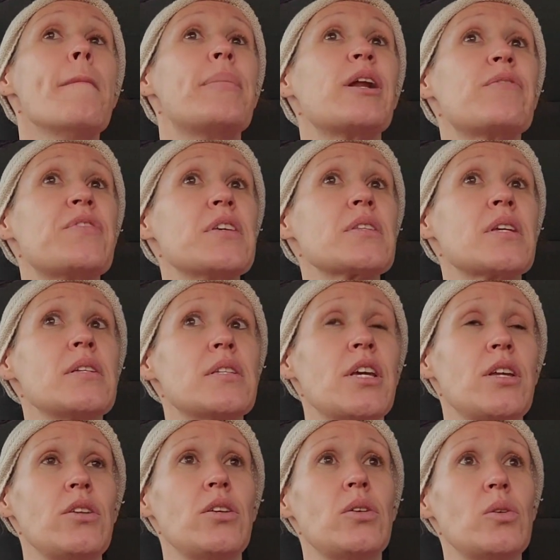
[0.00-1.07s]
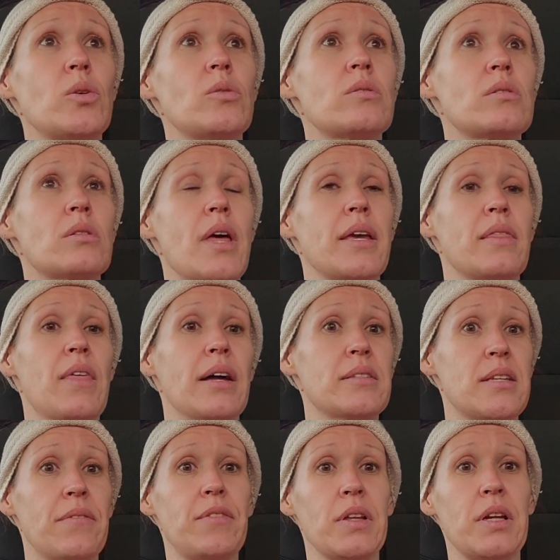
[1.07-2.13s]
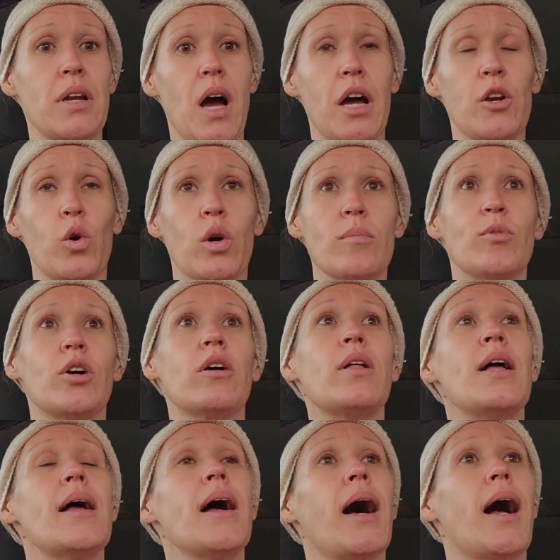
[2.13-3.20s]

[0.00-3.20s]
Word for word: But if this continues, like that's definitely not normal.